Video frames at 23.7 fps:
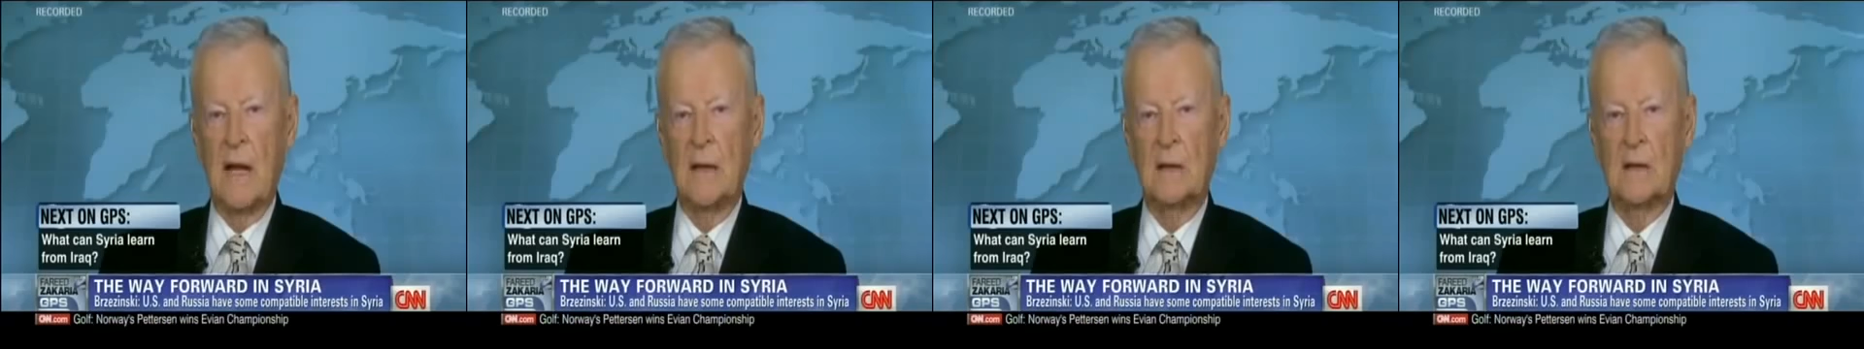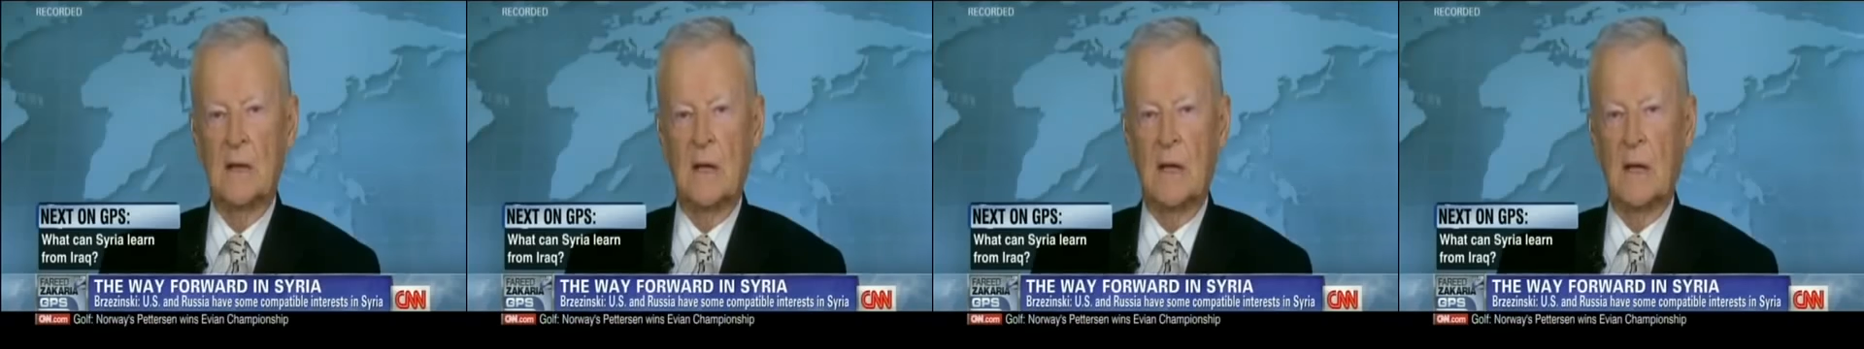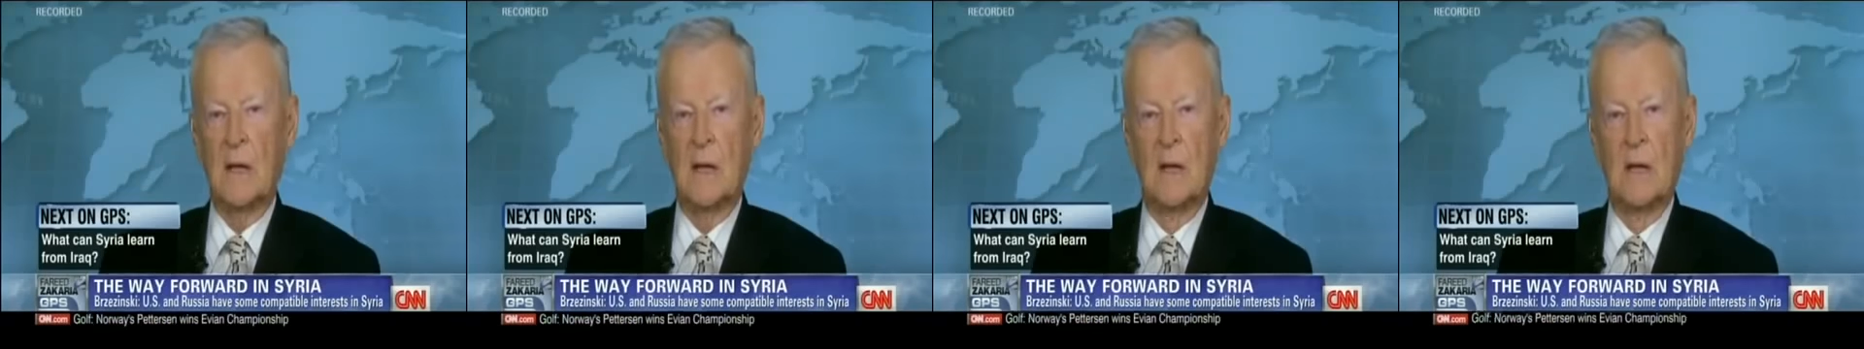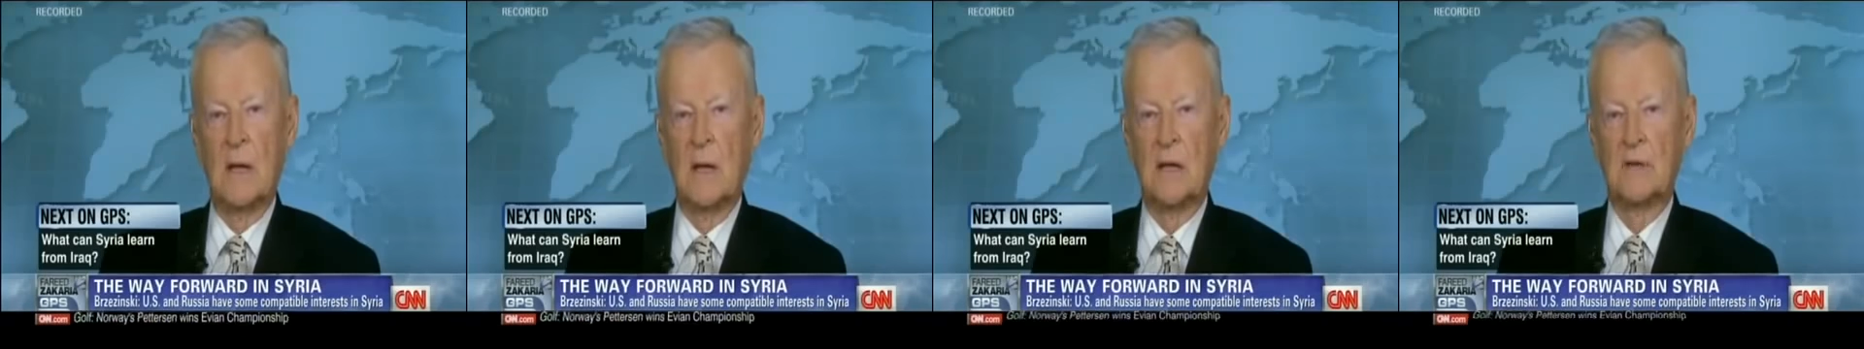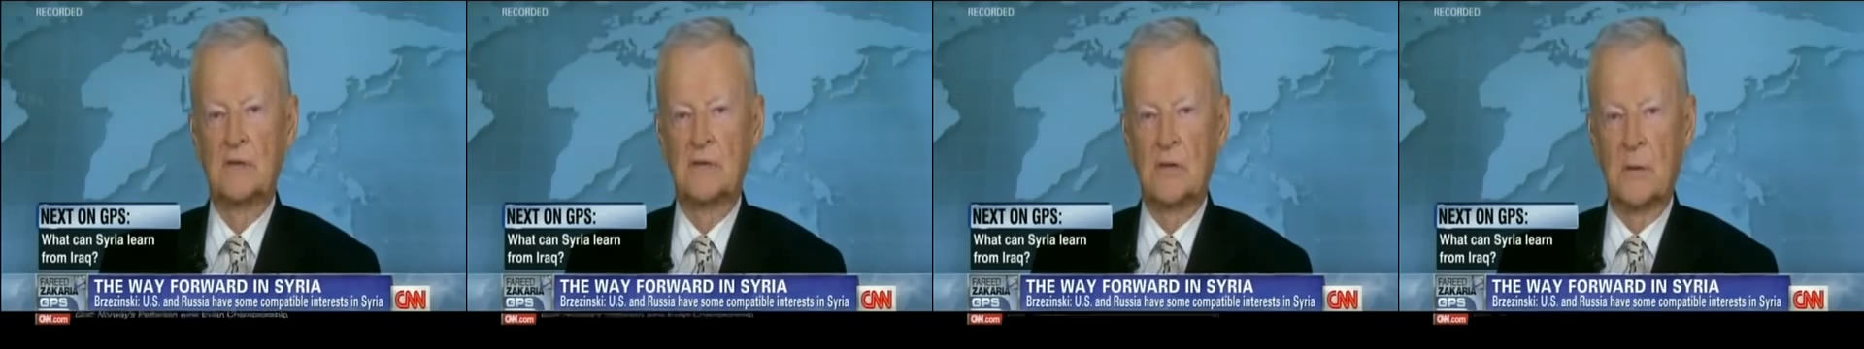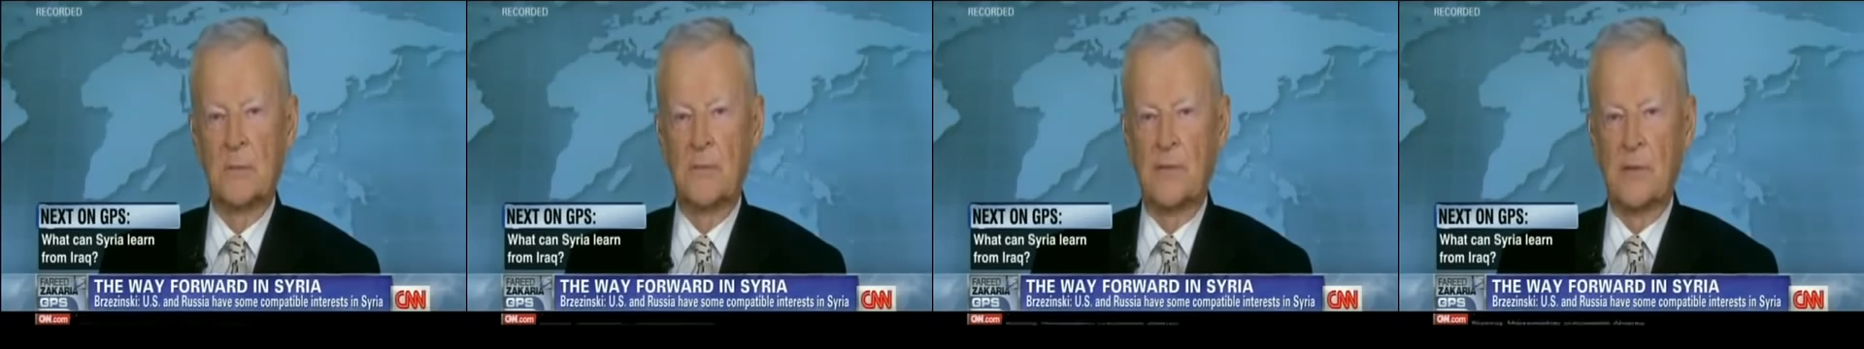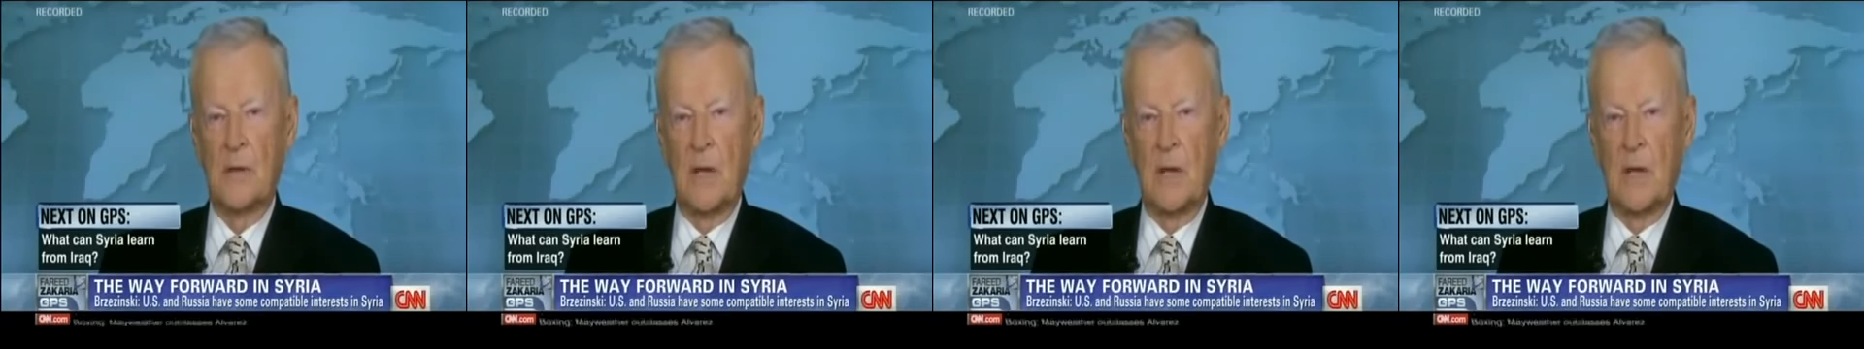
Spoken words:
standing as the